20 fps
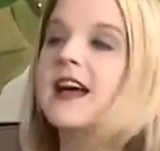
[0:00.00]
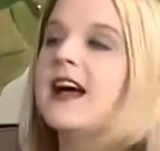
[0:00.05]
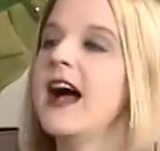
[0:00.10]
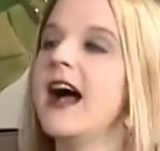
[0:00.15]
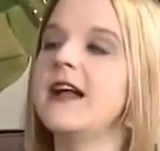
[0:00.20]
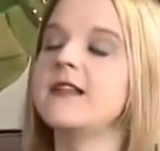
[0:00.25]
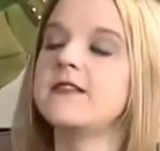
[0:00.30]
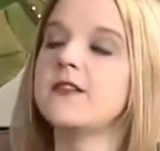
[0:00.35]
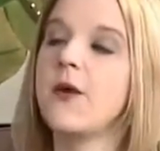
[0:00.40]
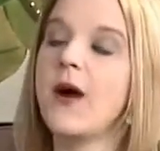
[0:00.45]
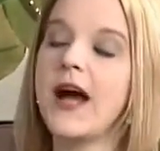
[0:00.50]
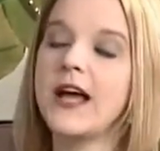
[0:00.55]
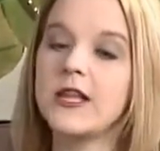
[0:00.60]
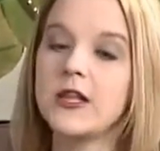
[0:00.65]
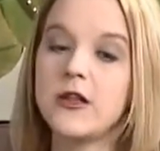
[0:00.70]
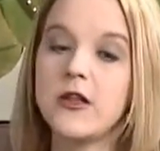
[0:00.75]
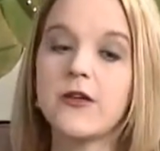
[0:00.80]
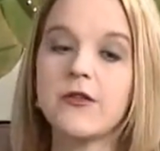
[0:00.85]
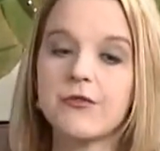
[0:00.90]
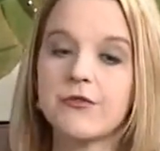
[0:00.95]
And so I
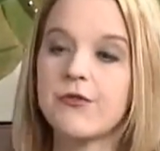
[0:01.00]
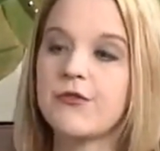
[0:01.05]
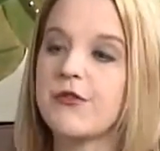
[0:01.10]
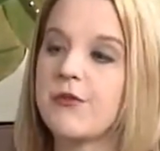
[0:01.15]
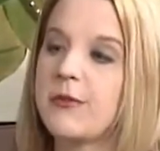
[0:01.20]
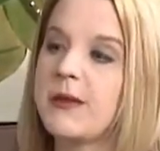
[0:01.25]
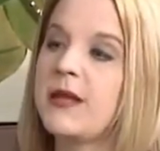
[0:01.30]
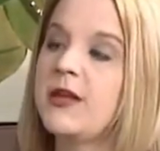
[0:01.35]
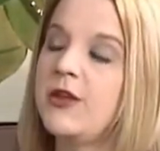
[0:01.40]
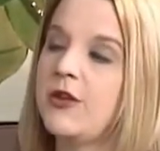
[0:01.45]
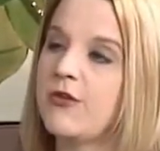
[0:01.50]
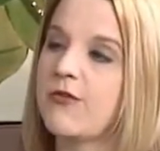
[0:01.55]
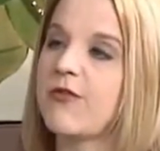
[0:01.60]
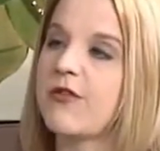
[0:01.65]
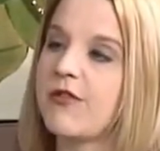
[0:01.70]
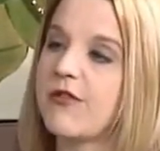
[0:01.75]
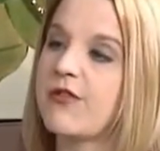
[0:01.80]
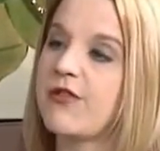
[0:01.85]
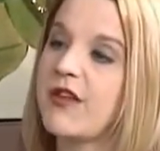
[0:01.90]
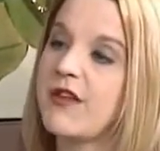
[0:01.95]
look through the menu for
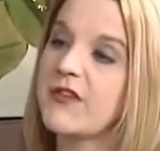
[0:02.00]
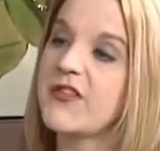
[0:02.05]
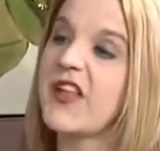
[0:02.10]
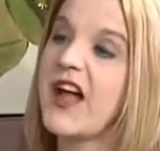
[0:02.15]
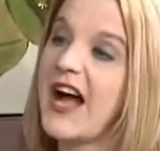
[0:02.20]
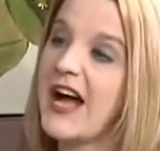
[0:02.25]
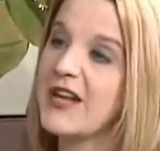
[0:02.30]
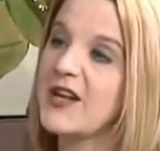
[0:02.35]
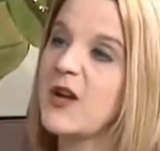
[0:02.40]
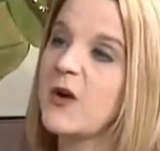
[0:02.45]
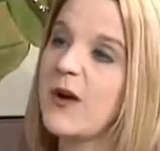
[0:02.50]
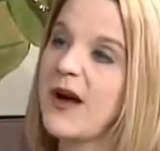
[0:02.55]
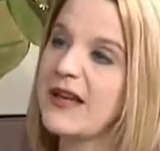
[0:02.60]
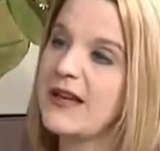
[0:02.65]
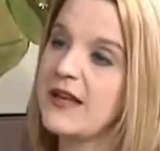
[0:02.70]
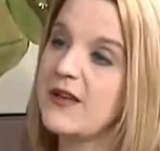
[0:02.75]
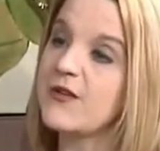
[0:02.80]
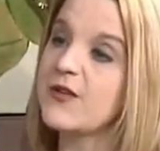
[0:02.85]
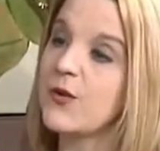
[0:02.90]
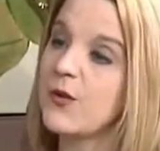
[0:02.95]
the things that I know I
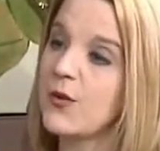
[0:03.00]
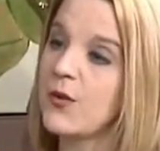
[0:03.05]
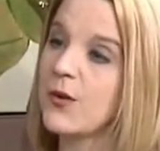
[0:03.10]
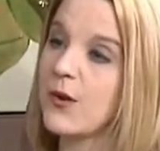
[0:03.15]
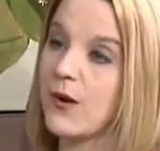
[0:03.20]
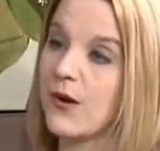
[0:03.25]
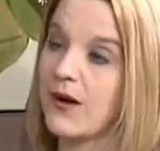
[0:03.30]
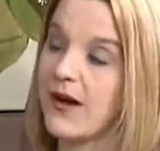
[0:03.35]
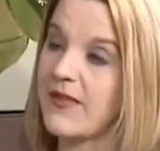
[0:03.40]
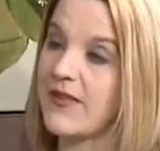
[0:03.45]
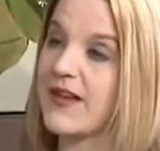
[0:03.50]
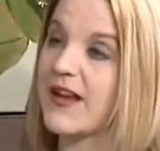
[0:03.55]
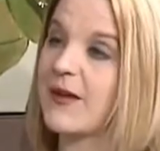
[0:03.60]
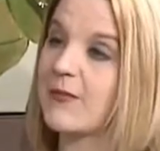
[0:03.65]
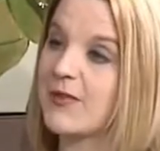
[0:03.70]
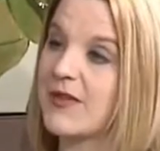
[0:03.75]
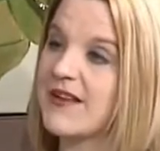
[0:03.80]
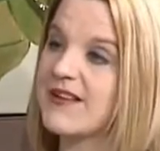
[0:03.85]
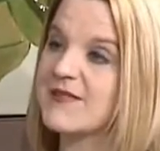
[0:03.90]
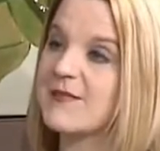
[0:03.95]
need to order, and then I
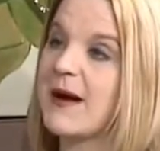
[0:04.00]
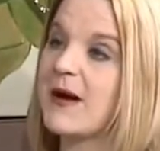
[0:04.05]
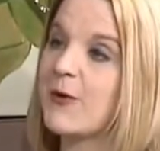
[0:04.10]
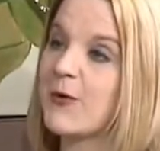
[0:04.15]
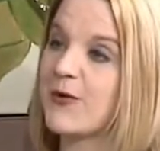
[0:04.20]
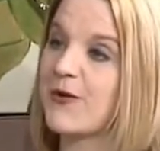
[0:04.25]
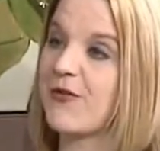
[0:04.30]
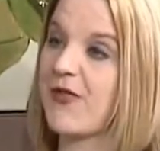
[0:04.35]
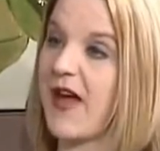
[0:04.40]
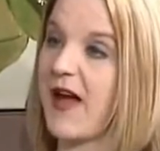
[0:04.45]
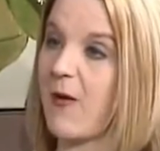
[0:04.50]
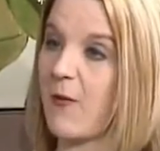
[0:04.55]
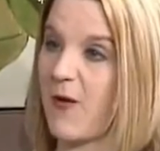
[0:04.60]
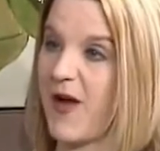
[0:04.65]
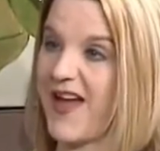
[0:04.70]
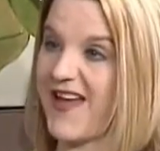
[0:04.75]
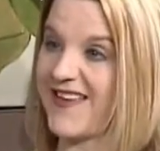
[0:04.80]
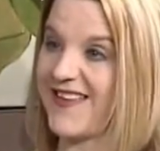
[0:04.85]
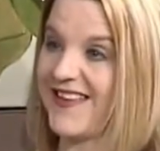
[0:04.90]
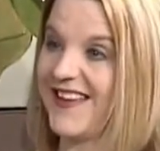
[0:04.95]
place my order that
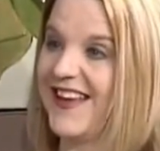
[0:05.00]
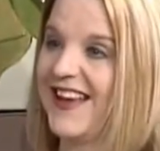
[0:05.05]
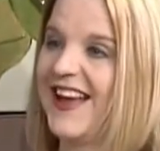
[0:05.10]
way.